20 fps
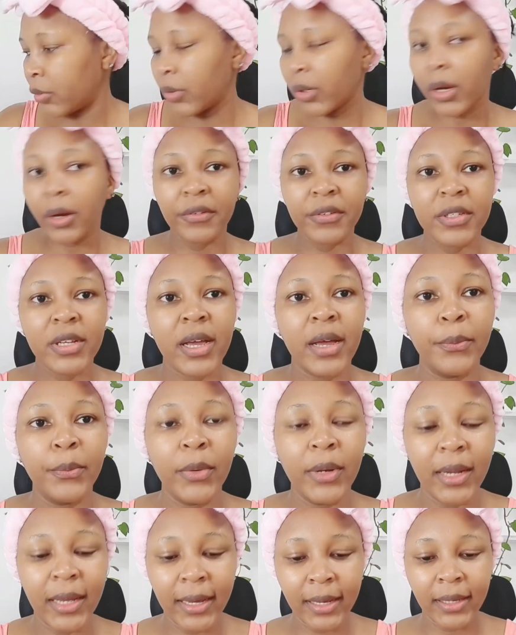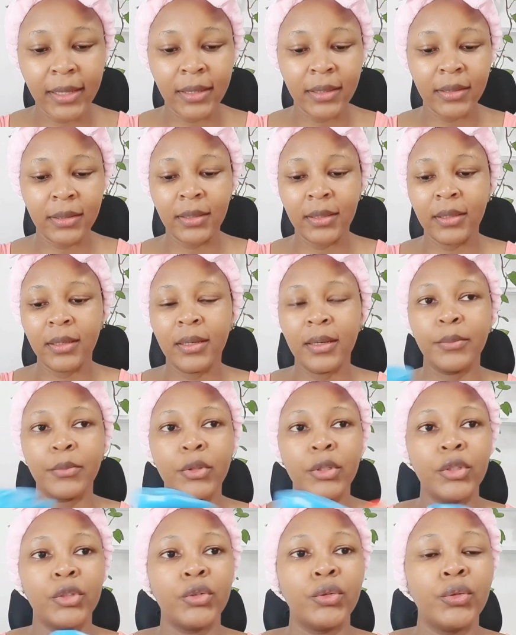now after applying, I'm
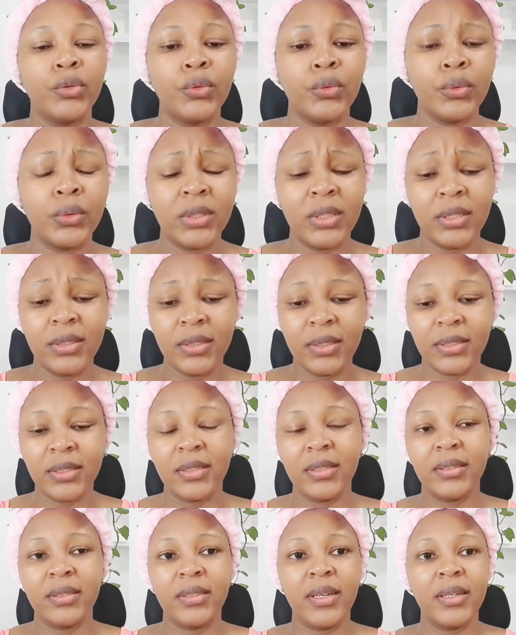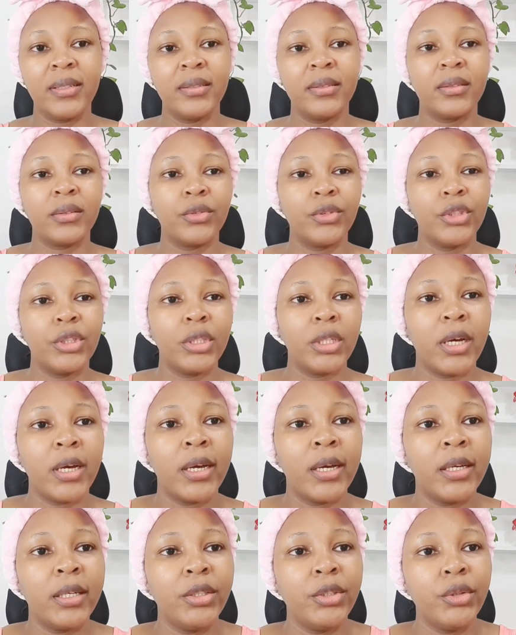going to use, this is the sunscreen
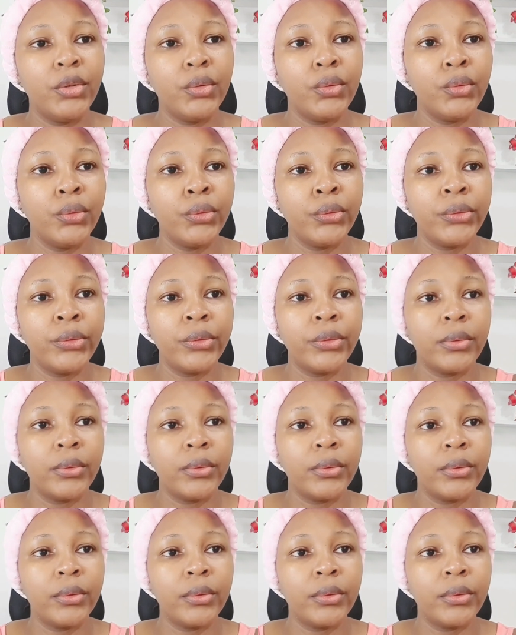I use.